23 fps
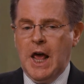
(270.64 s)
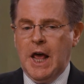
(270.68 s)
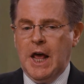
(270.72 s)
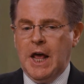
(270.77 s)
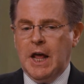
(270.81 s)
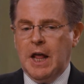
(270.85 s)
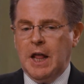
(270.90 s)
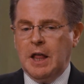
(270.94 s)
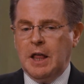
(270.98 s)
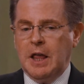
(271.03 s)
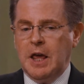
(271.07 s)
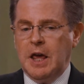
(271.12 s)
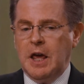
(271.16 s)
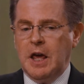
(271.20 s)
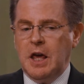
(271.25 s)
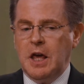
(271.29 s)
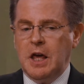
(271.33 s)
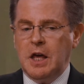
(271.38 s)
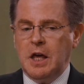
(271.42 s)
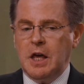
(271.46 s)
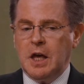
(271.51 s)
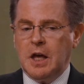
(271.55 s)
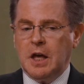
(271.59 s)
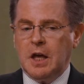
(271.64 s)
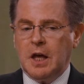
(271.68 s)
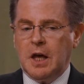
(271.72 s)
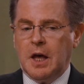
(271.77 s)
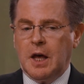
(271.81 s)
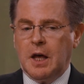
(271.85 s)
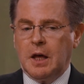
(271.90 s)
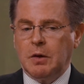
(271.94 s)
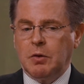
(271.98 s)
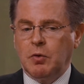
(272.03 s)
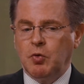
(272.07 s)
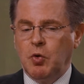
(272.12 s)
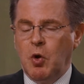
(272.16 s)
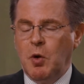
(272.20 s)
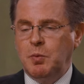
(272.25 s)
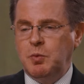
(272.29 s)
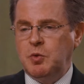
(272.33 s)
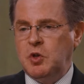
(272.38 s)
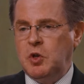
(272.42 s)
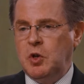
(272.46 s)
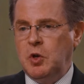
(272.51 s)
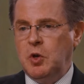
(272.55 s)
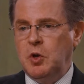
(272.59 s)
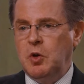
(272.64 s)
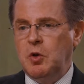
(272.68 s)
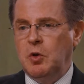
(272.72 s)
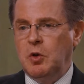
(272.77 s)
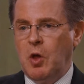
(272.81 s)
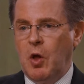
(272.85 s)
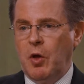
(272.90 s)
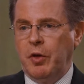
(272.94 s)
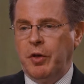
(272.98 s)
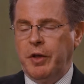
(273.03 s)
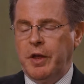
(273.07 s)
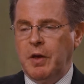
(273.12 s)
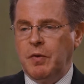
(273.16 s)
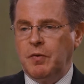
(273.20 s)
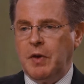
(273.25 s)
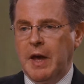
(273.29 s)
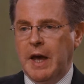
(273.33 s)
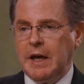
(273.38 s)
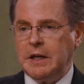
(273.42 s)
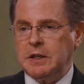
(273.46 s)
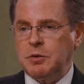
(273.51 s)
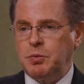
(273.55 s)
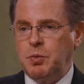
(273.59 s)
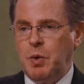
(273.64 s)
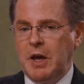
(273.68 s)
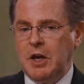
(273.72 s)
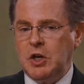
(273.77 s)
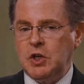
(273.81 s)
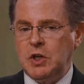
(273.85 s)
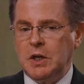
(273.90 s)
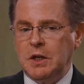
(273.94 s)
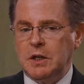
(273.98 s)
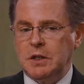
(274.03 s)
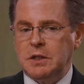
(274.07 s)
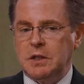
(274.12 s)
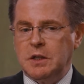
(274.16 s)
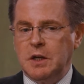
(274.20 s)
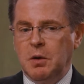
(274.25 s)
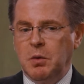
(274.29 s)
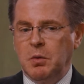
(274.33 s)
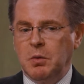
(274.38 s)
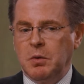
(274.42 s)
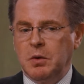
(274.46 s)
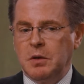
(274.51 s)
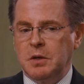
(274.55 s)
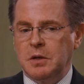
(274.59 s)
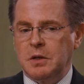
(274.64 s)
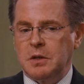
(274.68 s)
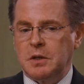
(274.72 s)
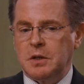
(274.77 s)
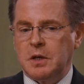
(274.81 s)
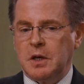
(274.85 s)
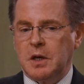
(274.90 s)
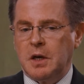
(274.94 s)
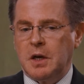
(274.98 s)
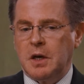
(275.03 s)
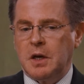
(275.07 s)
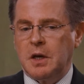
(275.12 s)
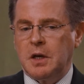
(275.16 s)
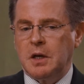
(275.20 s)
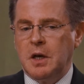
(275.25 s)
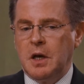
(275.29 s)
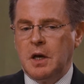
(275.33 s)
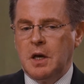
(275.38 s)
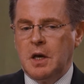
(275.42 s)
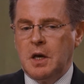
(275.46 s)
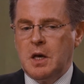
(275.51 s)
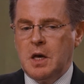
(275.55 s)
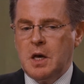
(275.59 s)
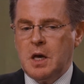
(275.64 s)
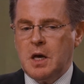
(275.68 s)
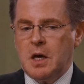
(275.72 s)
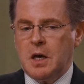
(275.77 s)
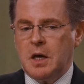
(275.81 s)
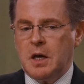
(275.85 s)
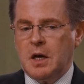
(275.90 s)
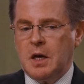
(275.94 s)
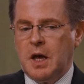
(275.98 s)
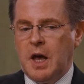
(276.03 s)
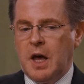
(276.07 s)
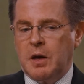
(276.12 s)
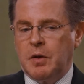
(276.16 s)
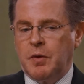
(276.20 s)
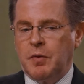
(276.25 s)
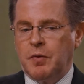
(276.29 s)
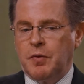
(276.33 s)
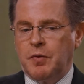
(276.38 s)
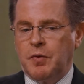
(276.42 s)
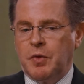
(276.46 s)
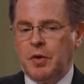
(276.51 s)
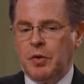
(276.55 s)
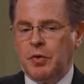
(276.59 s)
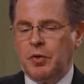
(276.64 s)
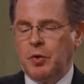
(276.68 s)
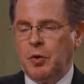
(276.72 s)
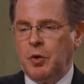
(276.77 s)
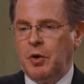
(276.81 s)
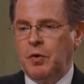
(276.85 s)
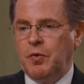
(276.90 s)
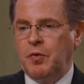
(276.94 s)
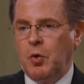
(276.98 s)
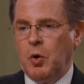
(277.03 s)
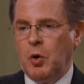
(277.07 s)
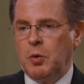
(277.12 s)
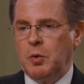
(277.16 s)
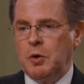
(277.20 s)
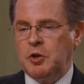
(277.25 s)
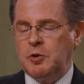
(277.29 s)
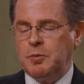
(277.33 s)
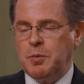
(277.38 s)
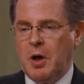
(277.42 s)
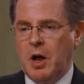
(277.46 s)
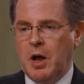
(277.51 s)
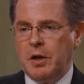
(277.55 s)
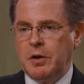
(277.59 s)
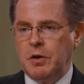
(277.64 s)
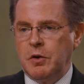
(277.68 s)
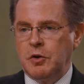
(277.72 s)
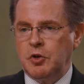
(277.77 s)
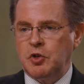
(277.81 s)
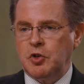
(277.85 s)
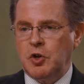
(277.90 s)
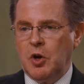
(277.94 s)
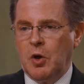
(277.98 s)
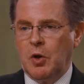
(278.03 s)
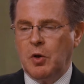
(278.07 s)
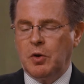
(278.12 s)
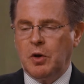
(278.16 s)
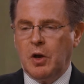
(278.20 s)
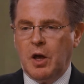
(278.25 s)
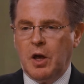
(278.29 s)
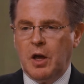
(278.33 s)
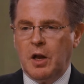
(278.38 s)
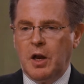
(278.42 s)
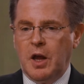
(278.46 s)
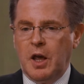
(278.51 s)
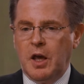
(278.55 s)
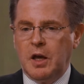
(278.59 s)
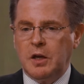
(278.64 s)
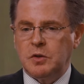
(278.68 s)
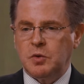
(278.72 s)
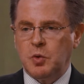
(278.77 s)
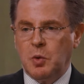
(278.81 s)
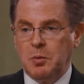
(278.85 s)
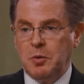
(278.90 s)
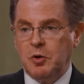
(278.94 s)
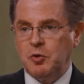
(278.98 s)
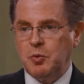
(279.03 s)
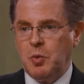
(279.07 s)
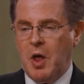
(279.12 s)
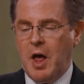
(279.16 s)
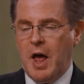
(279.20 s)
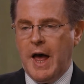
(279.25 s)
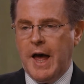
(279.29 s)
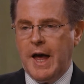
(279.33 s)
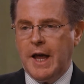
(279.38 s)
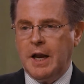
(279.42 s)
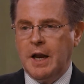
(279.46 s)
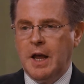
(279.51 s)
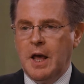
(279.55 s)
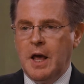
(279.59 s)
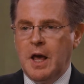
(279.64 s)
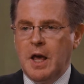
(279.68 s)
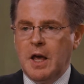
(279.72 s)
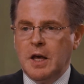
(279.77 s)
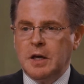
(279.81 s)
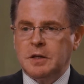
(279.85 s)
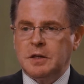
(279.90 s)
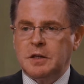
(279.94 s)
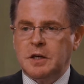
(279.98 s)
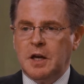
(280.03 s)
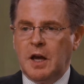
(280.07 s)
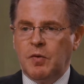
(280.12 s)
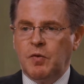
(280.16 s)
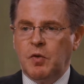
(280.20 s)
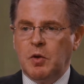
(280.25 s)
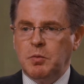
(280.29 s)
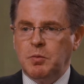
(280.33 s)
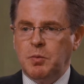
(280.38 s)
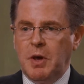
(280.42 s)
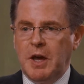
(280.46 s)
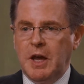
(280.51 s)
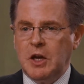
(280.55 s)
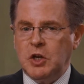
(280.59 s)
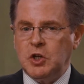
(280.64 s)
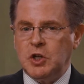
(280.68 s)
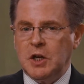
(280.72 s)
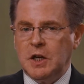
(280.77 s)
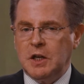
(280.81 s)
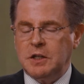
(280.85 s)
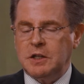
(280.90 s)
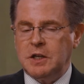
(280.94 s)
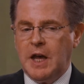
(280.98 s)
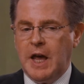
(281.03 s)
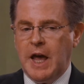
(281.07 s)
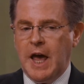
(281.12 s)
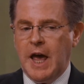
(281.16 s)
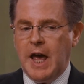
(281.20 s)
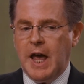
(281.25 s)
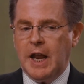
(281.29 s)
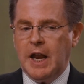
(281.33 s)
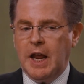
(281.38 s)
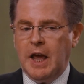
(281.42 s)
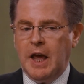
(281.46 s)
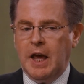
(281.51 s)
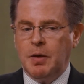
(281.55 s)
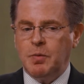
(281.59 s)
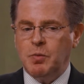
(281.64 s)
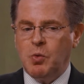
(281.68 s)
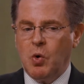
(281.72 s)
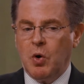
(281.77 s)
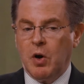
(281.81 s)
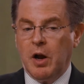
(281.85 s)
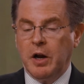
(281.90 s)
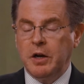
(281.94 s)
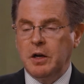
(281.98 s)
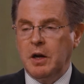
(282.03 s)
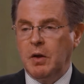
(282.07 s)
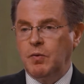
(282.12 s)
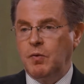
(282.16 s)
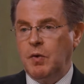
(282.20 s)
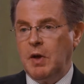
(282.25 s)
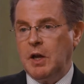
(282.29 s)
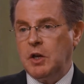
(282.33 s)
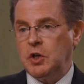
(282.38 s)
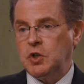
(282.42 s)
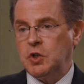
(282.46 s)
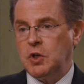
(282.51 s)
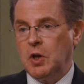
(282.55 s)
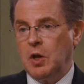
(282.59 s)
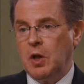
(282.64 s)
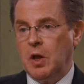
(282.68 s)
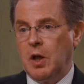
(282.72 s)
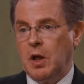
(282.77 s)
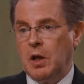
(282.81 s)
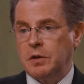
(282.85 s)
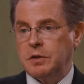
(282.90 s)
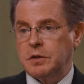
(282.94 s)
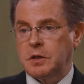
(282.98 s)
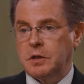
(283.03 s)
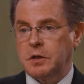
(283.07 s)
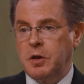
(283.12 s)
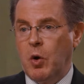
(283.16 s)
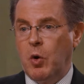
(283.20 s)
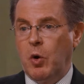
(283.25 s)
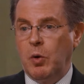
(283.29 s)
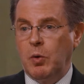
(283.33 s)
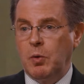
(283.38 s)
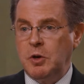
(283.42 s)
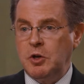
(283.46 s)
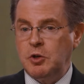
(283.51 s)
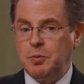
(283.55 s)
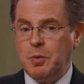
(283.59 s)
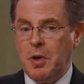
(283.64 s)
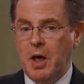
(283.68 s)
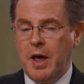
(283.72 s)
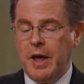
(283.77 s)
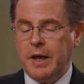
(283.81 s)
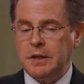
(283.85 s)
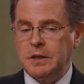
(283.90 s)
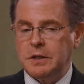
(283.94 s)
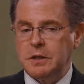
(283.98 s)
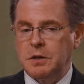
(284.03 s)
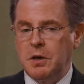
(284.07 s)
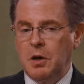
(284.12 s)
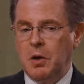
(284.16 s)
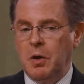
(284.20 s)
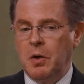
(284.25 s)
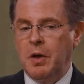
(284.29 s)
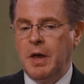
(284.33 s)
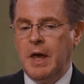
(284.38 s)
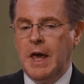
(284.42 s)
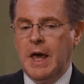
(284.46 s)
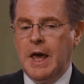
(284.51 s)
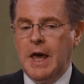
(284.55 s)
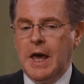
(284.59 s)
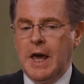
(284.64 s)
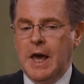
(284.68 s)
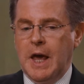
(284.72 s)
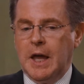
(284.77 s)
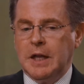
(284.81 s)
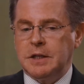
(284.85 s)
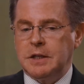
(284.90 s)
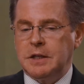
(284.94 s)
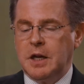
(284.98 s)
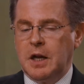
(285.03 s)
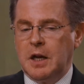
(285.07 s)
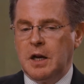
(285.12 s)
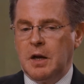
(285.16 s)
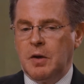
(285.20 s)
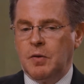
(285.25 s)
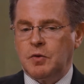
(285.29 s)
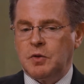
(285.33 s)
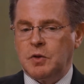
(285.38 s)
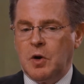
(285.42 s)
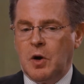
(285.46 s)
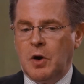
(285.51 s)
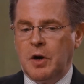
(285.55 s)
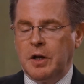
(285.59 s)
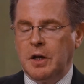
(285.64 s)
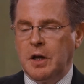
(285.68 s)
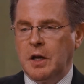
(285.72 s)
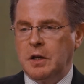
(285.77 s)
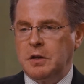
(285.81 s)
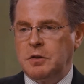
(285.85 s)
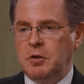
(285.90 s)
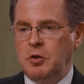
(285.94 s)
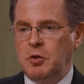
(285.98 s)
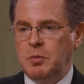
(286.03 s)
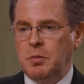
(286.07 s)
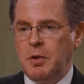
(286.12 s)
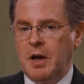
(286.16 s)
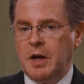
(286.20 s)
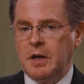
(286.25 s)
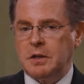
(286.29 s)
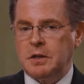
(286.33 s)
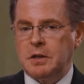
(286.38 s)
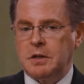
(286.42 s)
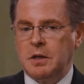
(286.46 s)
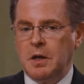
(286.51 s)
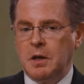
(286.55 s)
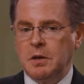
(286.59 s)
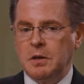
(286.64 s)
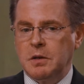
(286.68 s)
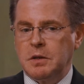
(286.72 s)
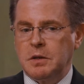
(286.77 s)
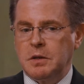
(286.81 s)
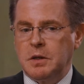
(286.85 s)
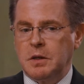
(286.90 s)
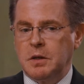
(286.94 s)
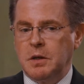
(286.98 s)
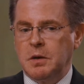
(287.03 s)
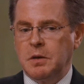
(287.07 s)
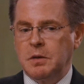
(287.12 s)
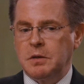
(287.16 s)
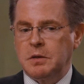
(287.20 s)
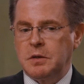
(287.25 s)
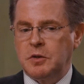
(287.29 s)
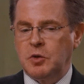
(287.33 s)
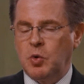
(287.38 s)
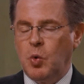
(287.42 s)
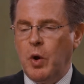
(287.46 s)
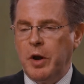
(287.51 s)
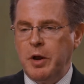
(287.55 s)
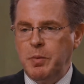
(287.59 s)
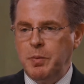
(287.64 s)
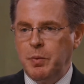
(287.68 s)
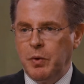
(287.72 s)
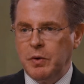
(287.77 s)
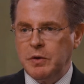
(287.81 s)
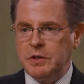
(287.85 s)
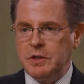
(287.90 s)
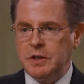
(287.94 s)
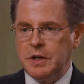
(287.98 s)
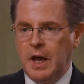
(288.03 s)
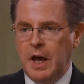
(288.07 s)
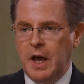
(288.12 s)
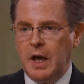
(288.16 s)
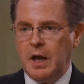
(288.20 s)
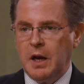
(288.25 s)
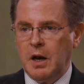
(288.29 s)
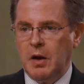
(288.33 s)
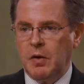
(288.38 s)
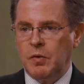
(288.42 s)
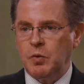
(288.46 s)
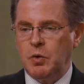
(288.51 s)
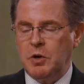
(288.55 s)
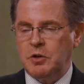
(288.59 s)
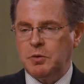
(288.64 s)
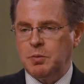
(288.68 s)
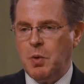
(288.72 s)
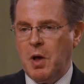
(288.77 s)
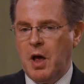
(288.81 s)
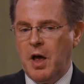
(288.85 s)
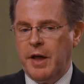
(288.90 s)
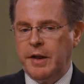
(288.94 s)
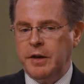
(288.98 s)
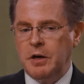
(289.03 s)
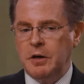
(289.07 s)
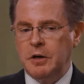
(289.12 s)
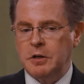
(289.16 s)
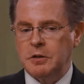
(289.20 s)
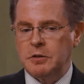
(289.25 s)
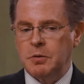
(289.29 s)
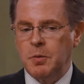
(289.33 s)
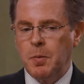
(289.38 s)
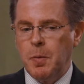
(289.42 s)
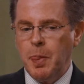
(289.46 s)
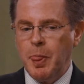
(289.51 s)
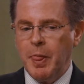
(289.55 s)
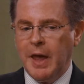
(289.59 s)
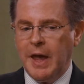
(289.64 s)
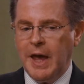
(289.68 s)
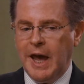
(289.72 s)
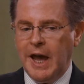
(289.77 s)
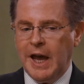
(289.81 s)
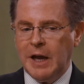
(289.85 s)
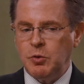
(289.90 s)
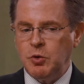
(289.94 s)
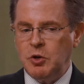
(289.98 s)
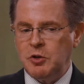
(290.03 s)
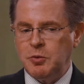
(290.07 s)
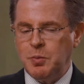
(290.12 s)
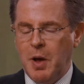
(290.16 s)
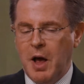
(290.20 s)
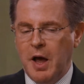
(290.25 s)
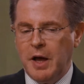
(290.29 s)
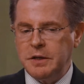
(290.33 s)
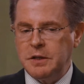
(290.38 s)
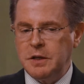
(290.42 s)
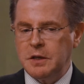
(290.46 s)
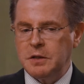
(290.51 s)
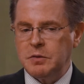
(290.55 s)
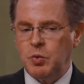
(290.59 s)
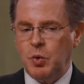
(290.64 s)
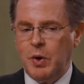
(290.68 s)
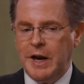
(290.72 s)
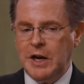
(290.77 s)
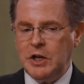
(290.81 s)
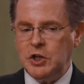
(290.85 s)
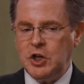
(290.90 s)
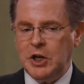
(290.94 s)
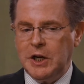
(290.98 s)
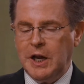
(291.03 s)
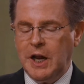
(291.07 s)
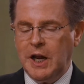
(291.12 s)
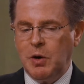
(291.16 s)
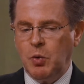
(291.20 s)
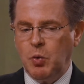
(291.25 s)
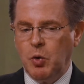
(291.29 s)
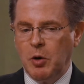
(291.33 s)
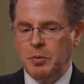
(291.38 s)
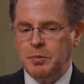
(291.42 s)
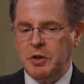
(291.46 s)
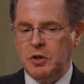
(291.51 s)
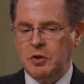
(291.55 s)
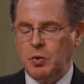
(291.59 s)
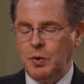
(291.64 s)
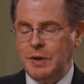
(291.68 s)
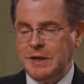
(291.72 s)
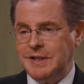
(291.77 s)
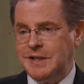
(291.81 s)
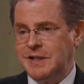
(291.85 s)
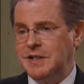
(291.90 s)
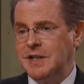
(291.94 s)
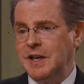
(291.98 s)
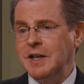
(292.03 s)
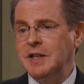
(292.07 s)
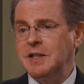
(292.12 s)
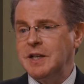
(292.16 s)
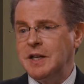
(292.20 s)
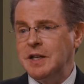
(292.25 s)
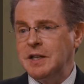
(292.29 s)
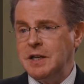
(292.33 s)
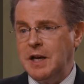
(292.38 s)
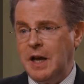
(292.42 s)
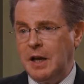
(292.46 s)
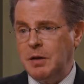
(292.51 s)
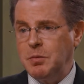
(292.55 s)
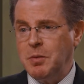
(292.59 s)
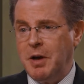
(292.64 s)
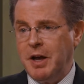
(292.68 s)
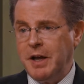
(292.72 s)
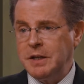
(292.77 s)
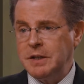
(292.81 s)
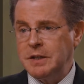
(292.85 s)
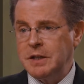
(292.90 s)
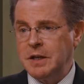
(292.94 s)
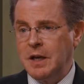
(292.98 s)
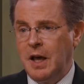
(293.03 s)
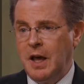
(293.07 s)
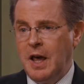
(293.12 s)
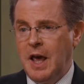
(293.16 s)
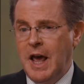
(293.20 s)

In the uh, group two locally advanced patients, it was uh, uh, out of the 34 responders shown on a swimmer's plot, seven patients had a more unconventional, slower response. So instead of starting at two months, those, those 20% of responders had responses ranging anywhere between six and 10 months.